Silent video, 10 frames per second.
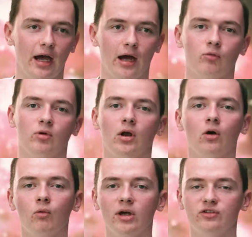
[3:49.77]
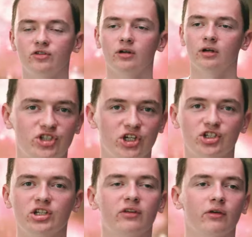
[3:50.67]
I will always
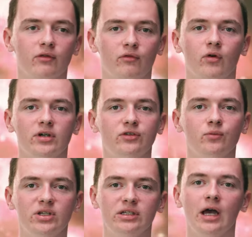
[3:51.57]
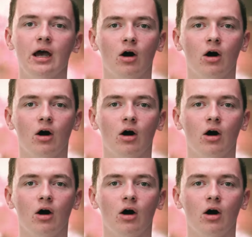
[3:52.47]
change it for it to be